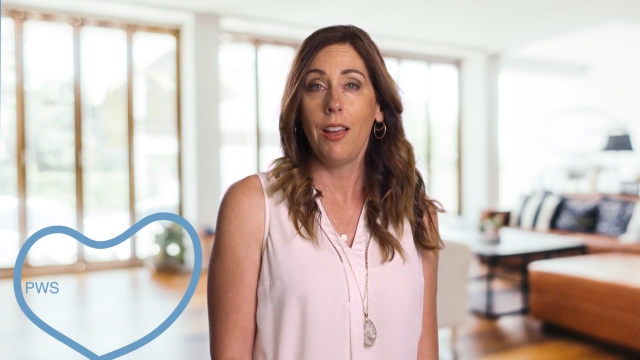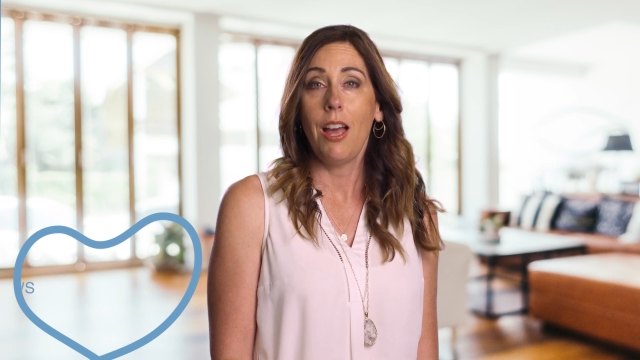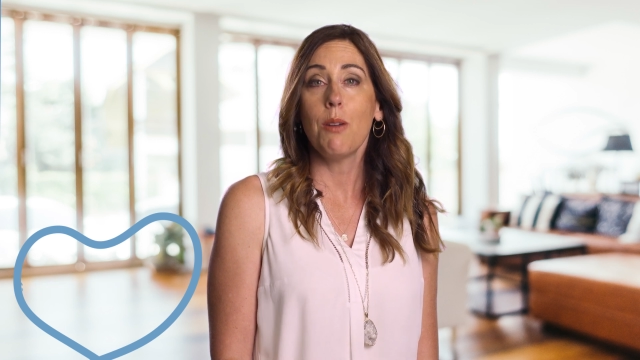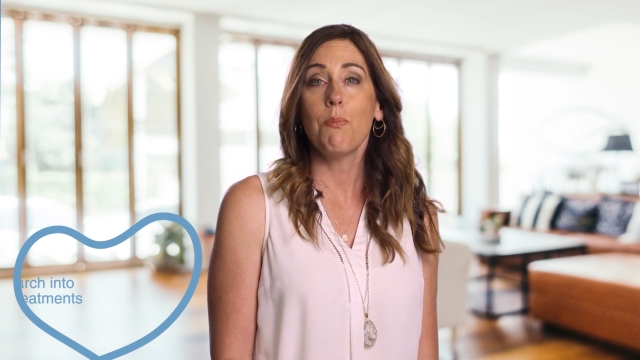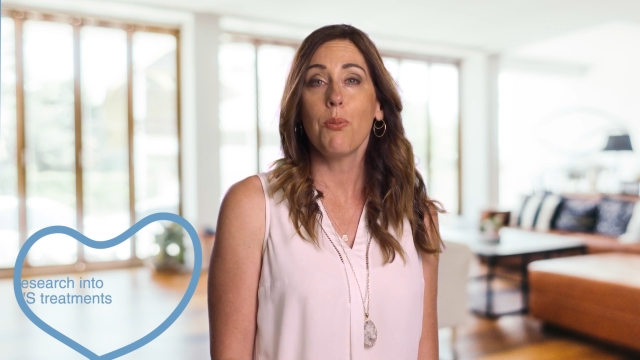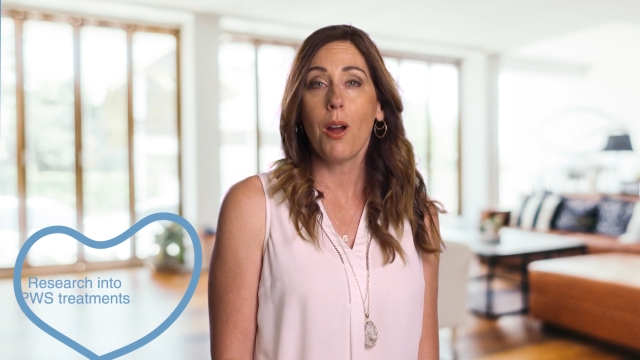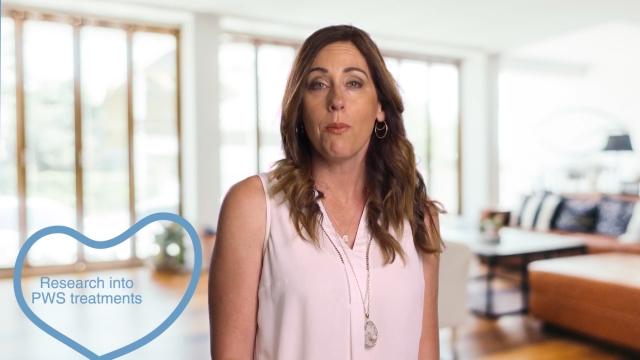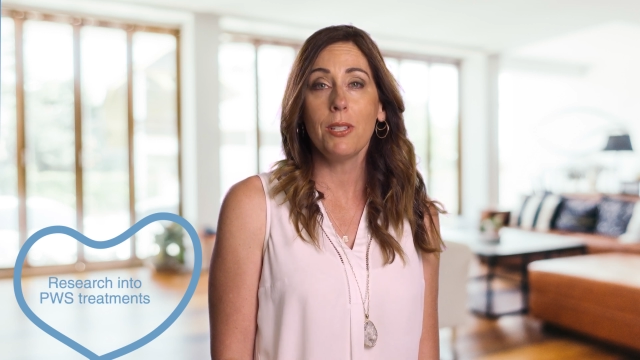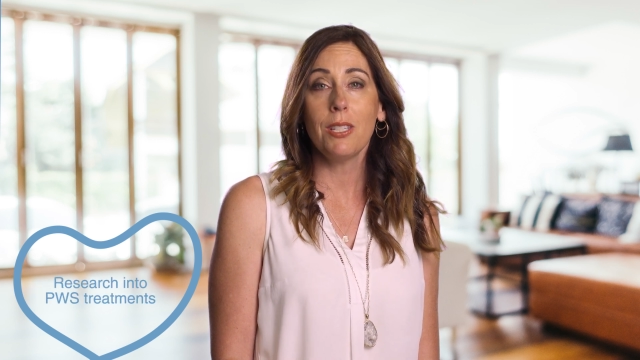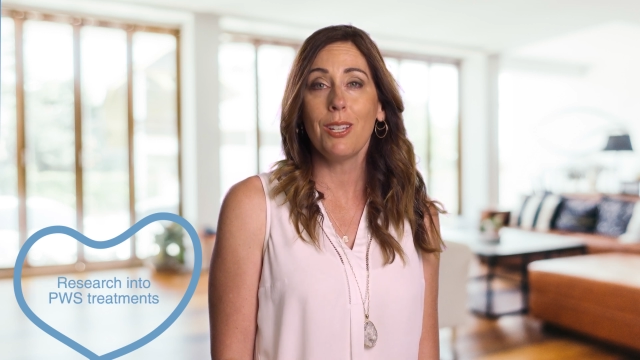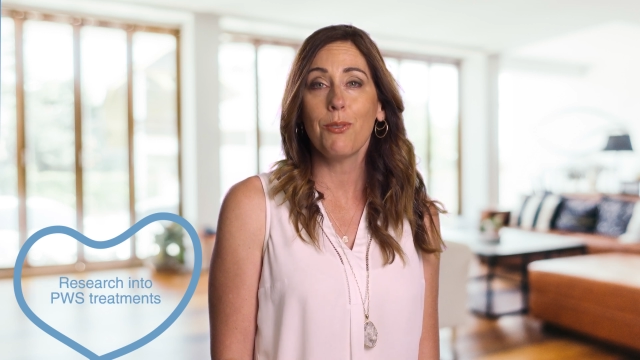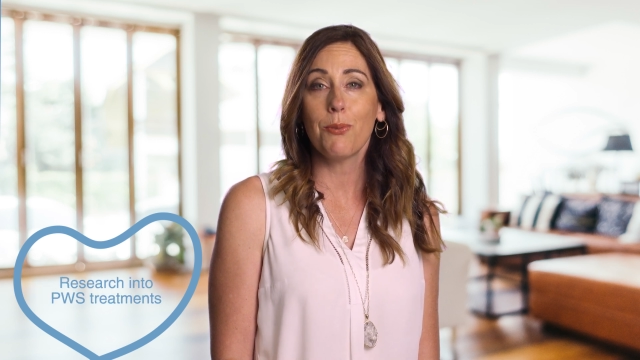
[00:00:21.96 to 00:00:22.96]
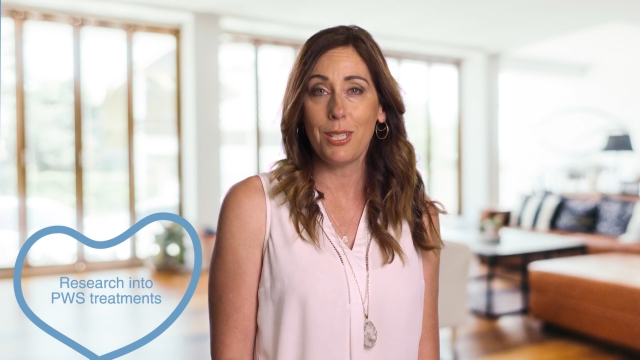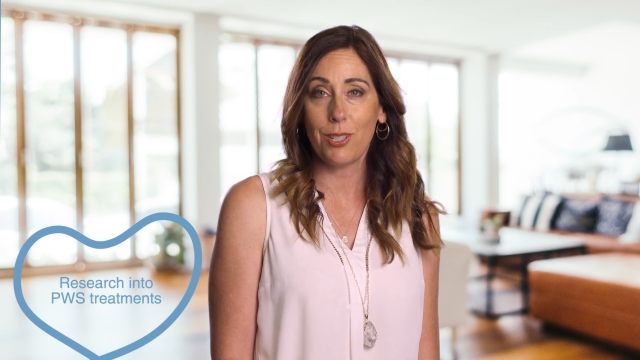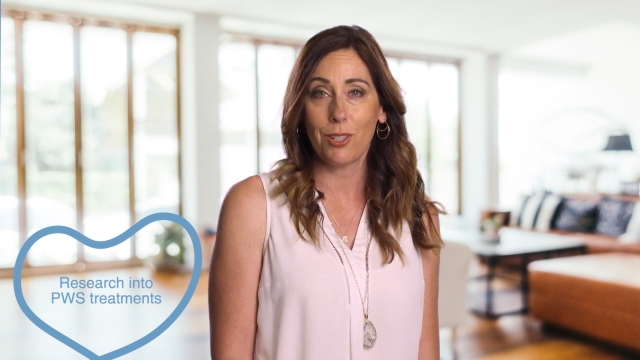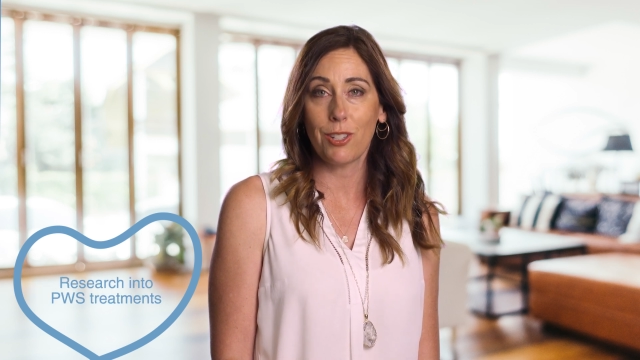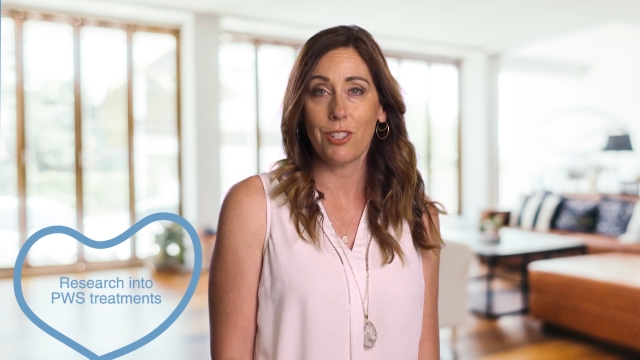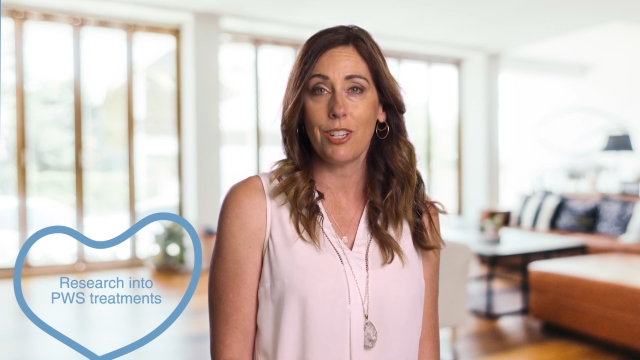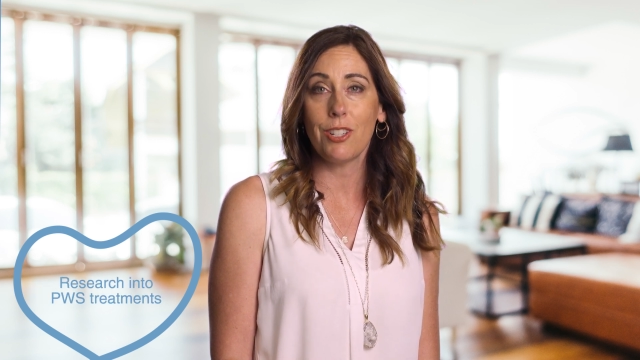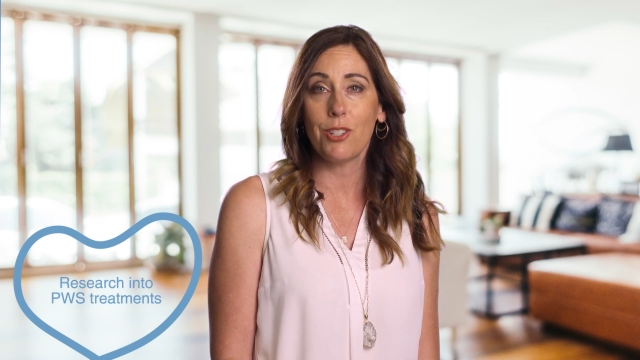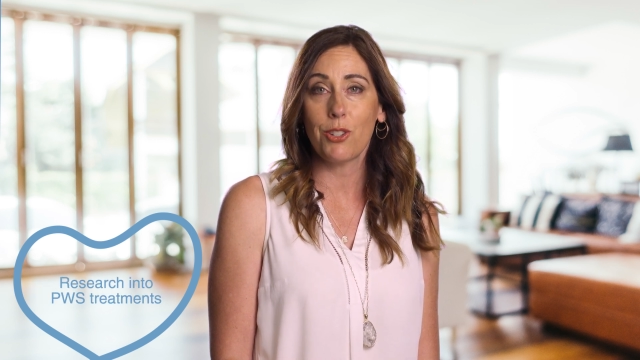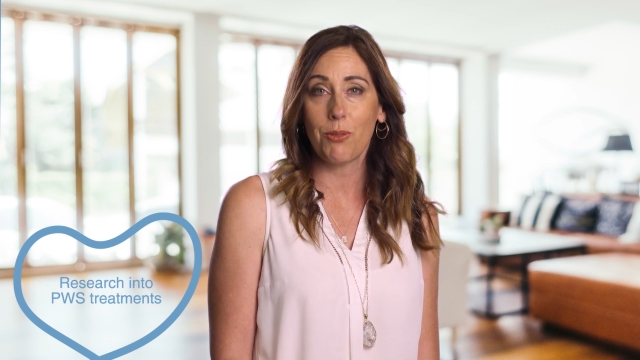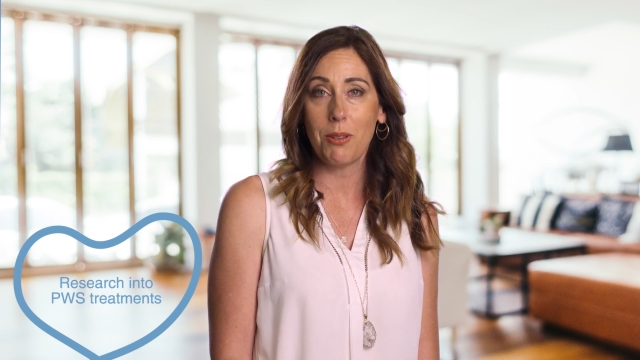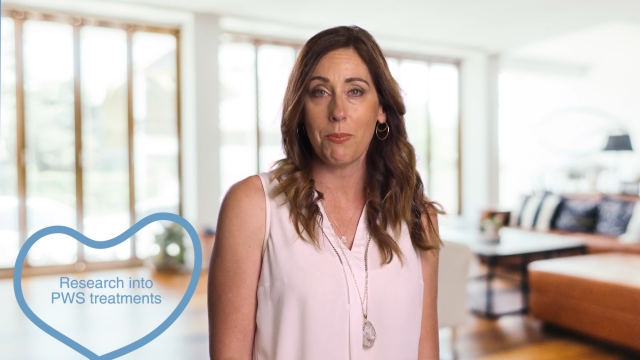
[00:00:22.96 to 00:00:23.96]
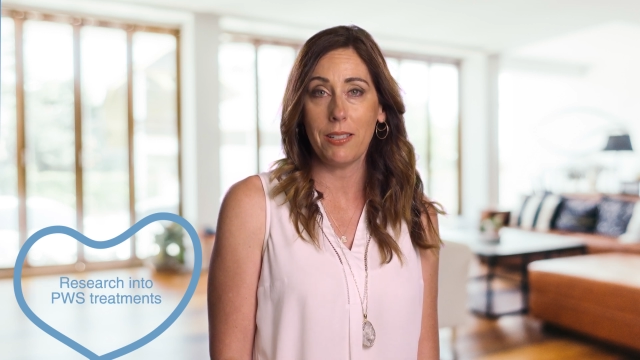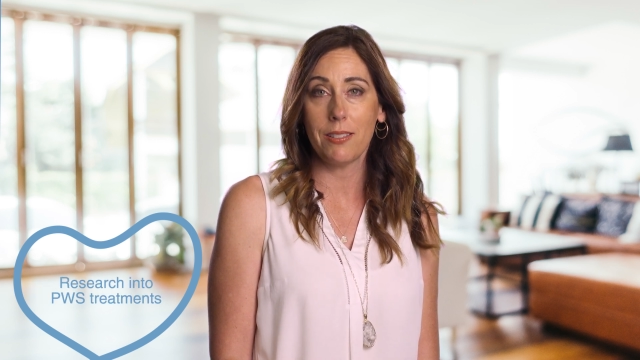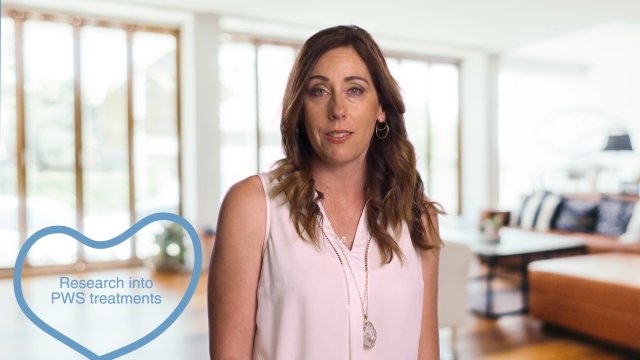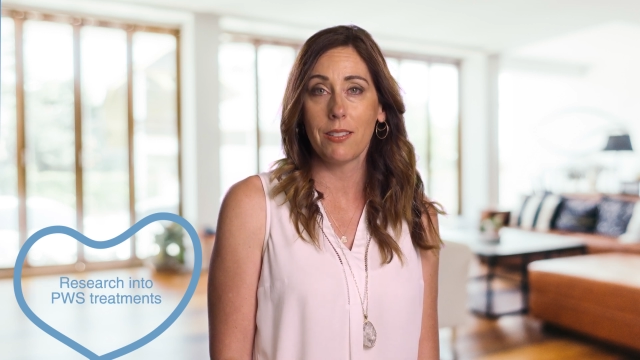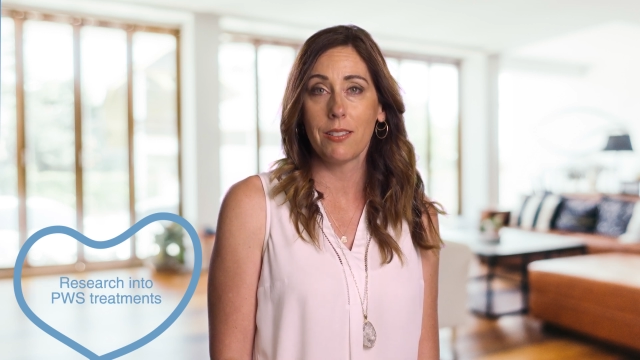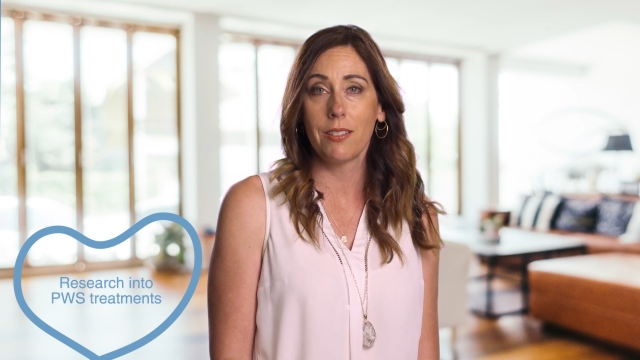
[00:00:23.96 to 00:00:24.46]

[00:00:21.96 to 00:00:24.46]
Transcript: and promising research into treatments.